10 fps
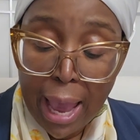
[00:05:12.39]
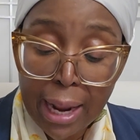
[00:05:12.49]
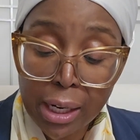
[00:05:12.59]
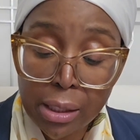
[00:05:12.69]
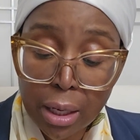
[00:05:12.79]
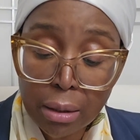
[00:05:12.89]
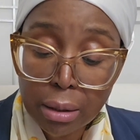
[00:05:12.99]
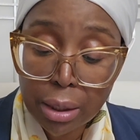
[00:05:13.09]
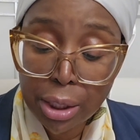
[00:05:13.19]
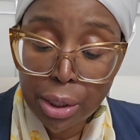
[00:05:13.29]
And
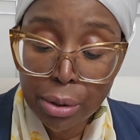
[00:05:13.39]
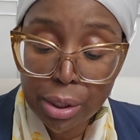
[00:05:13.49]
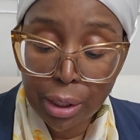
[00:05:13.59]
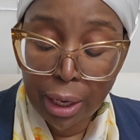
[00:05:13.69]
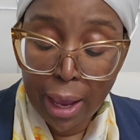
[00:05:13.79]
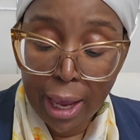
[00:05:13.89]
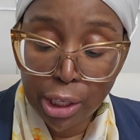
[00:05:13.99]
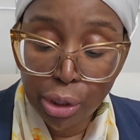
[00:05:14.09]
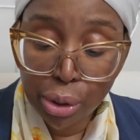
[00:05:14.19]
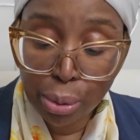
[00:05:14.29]
adulthood, you'll see
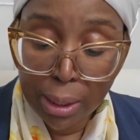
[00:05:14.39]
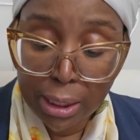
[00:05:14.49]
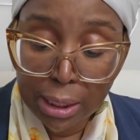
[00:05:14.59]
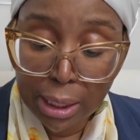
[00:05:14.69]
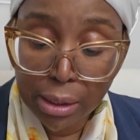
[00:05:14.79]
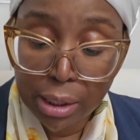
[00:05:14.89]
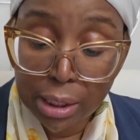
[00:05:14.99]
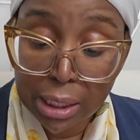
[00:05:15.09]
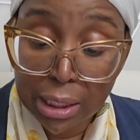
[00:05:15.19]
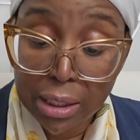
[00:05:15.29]
ages 26 to
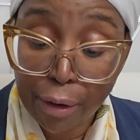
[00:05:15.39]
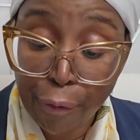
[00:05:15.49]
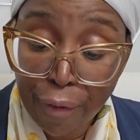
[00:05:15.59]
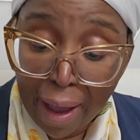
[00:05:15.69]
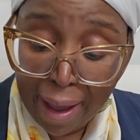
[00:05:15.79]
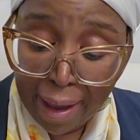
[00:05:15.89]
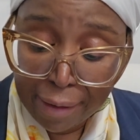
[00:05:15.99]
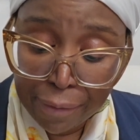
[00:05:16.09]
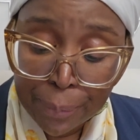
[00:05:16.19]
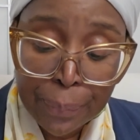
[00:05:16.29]

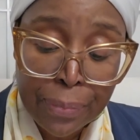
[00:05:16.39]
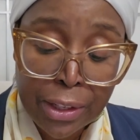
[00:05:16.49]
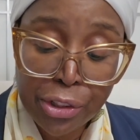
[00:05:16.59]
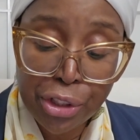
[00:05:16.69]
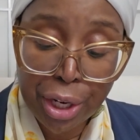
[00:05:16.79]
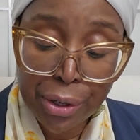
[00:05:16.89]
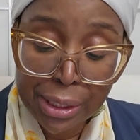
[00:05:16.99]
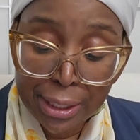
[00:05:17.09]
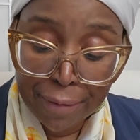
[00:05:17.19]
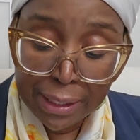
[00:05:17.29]
65,
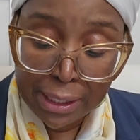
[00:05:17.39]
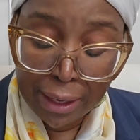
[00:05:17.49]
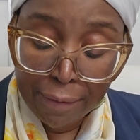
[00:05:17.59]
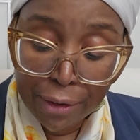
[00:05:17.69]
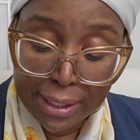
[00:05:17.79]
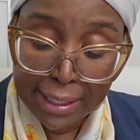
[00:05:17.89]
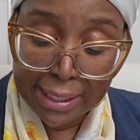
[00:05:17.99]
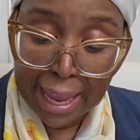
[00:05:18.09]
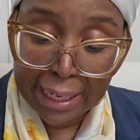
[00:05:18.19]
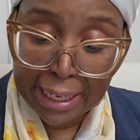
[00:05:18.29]
generativity versus
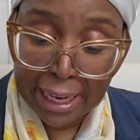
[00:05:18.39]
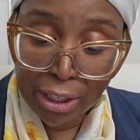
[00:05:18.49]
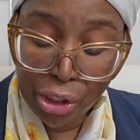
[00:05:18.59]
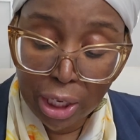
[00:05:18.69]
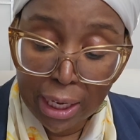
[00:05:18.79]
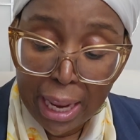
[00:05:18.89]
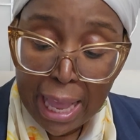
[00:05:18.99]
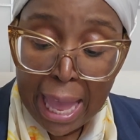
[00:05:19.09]
stagnation.